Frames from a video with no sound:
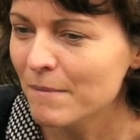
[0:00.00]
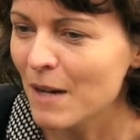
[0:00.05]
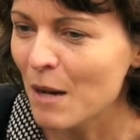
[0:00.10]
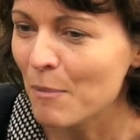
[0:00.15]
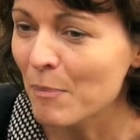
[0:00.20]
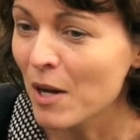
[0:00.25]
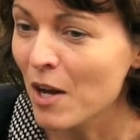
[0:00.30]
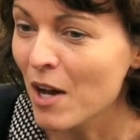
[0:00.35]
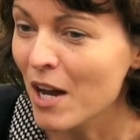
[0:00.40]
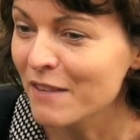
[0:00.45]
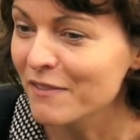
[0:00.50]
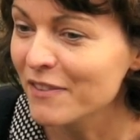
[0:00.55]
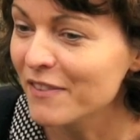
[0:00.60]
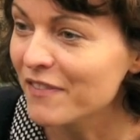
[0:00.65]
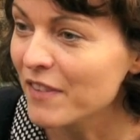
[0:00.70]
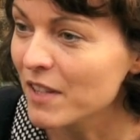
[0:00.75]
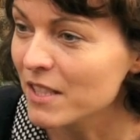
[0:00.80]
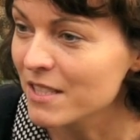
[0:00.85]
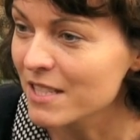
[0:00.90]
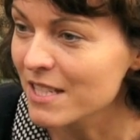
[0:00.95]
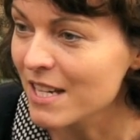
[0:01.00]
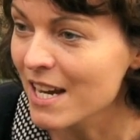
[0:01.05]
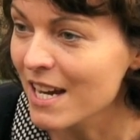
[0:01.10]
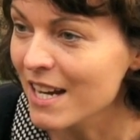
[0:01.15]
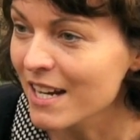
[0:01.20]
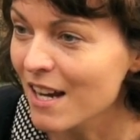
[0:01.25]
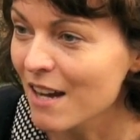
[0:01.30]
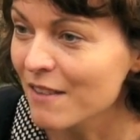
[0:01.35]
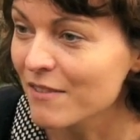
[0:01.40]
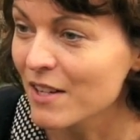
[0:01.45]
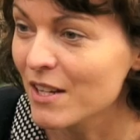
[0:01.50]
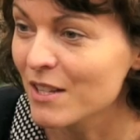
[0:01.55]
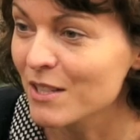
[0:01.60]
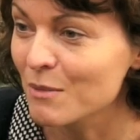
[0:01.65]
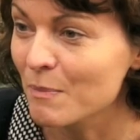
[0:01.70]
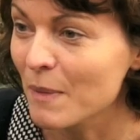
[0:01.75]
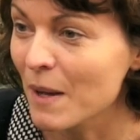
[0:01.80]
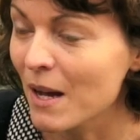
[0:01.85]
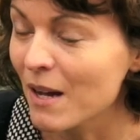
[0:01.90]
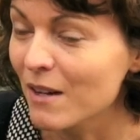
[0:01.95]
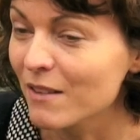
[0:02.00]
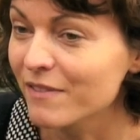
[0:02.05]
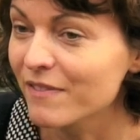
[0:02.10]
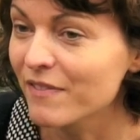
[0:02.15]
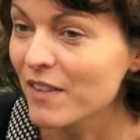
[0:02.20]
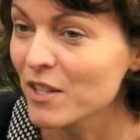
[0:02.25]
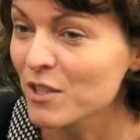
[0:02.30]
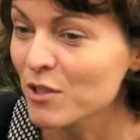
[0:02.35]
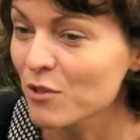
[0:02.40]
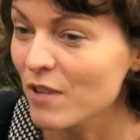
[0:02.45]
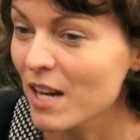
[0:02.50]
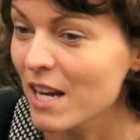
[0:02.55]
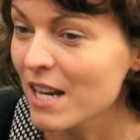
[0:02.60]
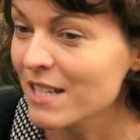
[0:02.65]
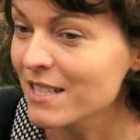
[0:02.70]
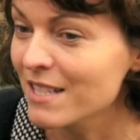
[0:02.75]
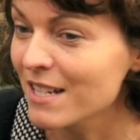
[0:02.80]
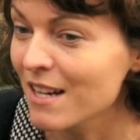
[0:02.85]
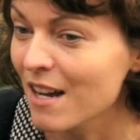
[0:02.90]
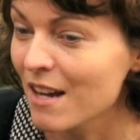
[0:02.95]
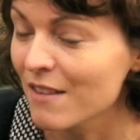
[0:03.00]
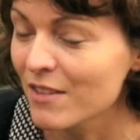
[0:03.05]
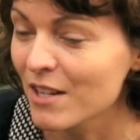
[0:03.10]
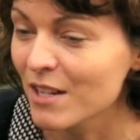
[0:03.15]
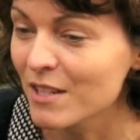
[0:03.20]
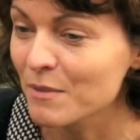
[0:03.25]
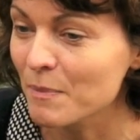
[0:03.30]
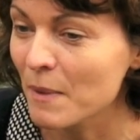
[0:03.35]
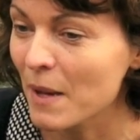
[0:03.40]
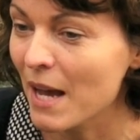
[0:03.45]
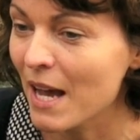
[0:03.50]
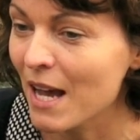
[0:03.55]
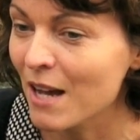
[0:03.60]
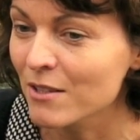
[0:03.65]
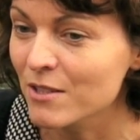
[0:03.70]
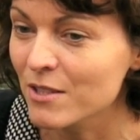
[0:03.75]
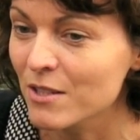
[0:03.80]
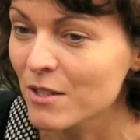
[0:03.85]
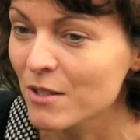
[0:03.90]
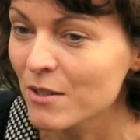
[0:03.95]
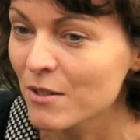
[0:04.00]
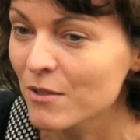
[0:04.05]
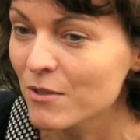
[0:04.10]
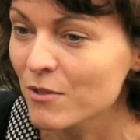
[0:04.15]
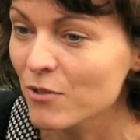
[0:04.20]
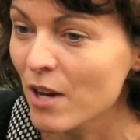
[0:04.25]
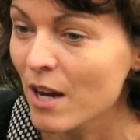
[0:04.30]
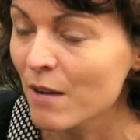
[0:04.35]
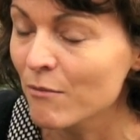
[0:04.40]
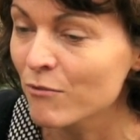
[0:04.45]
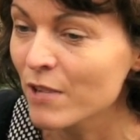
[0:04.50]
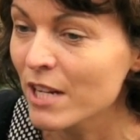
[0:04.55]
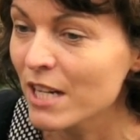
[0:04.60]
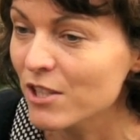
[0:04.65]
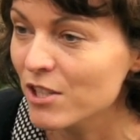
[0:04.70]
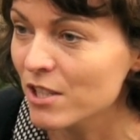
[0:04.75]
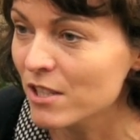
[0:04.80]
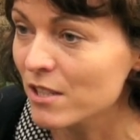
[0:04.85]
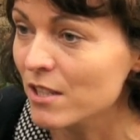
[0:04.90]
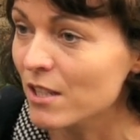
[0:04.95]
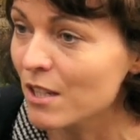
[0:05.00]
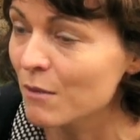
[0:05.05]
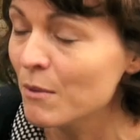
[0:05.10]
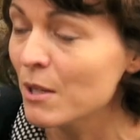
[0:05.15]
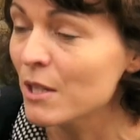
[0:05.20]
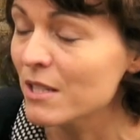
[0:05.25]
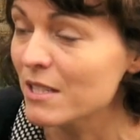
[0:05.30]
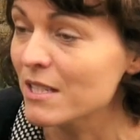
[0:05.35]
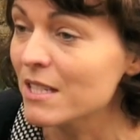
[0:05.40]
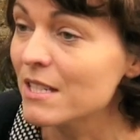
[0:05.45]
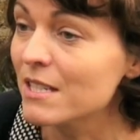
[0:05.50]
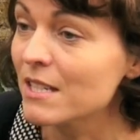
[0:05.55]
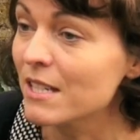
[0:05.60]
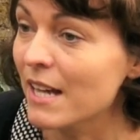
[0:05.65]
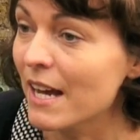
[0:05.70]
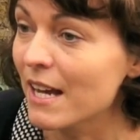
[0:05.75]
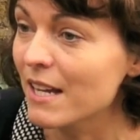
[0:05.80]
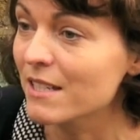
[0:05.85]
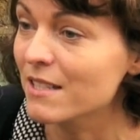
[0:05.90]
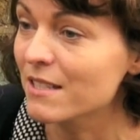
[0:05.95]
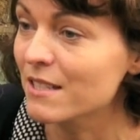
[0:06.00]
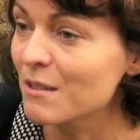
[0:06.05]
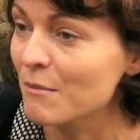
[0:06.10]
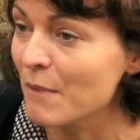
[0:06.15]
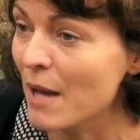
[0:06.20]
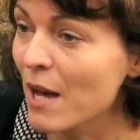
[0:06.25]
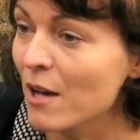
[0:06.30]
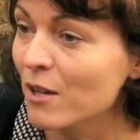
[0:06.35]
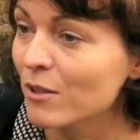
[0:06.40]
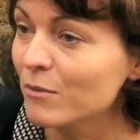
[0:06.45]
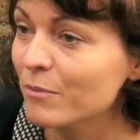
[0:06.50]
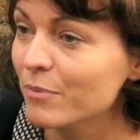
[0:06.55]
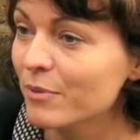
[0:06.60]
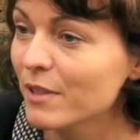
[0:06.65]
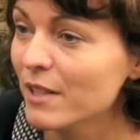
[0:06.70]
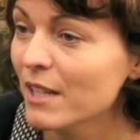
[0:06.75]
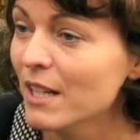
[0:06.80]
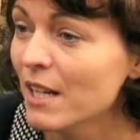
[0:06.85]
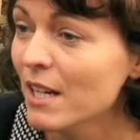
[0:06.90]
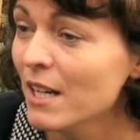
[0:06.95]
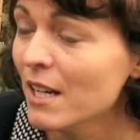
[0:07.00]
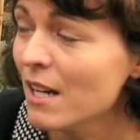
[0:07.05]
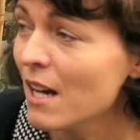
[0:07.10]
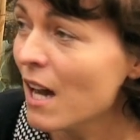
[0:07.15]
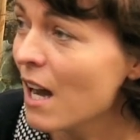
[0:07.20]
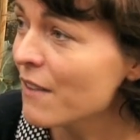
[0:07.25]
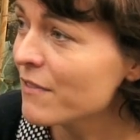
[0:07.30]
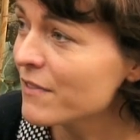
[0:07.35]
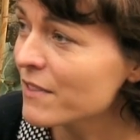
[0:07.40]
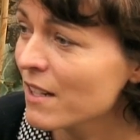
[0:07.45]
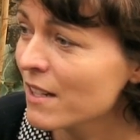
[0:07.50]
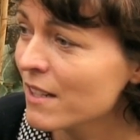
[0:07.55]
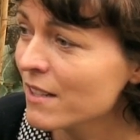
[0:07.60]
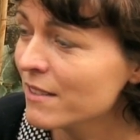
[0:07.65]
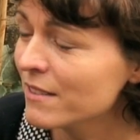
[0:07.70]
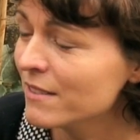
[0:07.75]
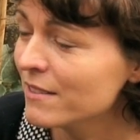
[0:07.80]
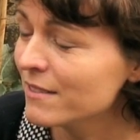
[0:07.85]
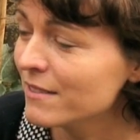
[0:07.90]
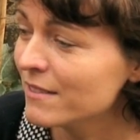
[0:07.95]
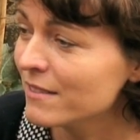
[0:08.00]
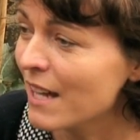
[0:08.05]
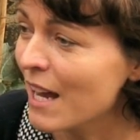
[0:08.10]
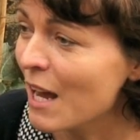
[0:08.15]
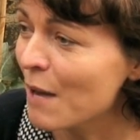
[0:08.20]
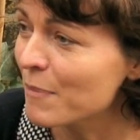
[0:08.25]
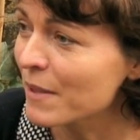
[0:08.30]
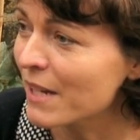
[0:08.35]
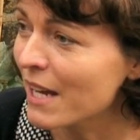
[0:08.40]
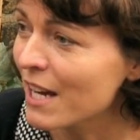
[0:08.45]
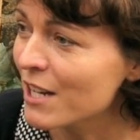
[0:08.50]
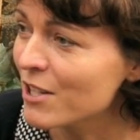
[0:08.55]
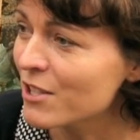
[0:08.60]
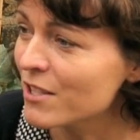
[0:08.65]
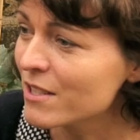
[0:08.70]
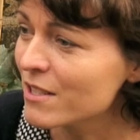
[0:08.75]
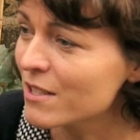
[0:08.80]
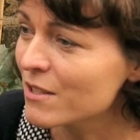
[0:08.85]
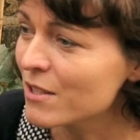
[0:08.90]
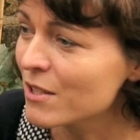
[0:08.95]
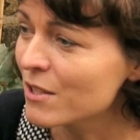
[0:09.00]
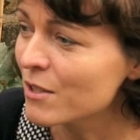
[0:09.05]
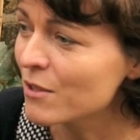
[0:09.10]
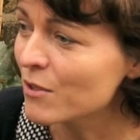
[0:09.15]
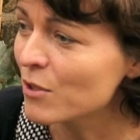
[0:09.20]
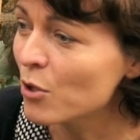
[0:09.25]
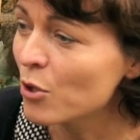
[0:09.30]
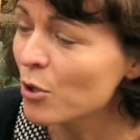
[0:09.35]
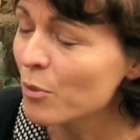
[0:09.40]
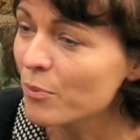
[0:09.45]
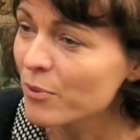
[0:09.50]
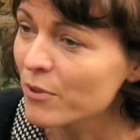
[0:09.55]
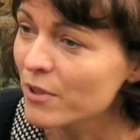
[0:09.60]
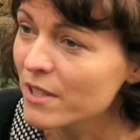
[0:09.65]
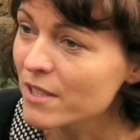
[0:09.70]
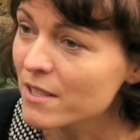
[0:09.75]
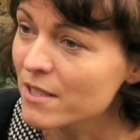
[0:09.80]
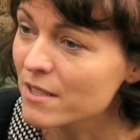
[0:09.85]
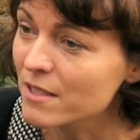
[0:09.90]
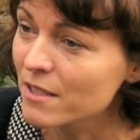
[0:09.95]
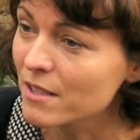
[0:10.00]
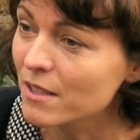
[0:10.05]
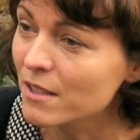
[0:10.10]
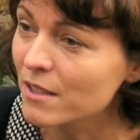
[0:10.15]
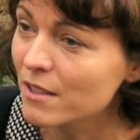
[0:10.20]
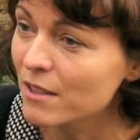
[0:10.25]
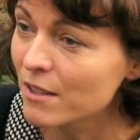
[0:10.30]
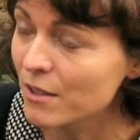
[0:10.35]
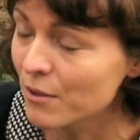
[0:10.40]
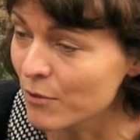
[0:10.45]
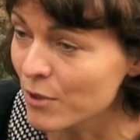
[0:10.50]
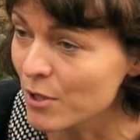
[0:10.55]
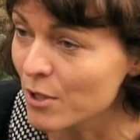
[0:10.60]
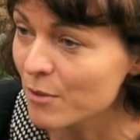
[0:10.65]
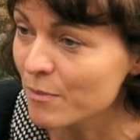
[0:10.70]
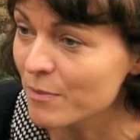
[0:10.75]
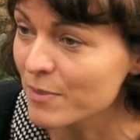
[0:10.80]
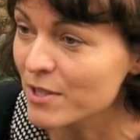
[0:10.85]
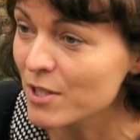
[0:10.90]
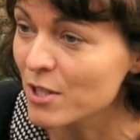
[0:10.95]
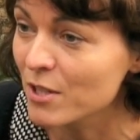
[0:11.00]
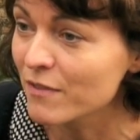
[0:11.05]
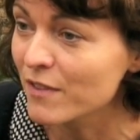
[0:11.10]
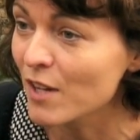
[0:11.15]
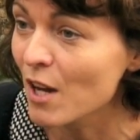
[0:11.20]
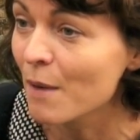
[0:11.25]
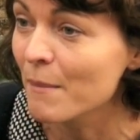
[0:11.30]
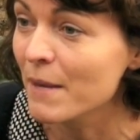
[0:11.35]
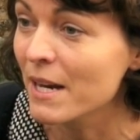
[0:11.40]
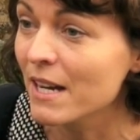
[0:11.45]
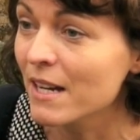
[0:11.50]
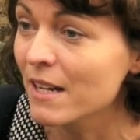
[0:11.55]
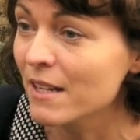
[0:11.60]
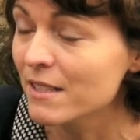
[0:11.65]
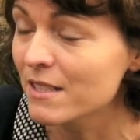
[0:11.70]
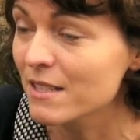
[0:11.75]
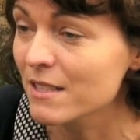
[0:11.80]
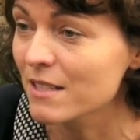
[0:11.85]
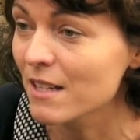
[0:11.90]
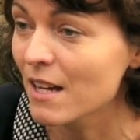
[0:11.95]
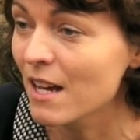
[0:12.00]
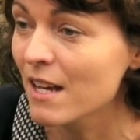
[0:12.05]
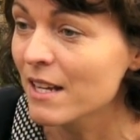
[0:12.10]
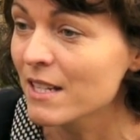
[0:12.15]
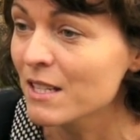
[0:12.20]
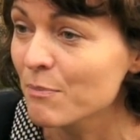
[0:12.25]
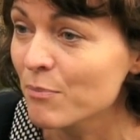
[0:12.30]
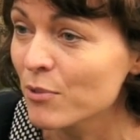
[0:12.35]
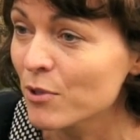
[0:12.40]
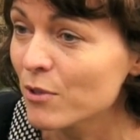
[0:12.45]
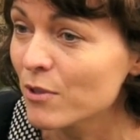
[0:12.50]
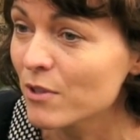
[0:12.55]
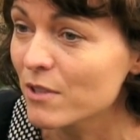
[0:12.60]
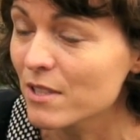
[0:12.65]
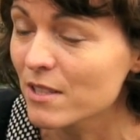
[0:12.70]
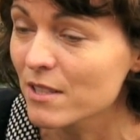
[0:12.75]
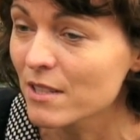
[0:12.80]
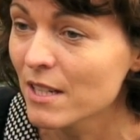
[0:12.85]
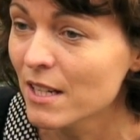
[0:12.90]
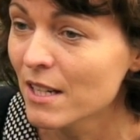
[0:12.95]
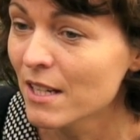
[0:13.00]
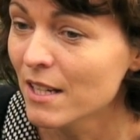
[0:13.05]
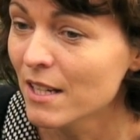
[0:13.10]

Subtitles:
applying for funding, I've learnt about fundraising, I've learnt about how to try and reach into the community to get some help. I've done applications to corporate groups who've come in and brought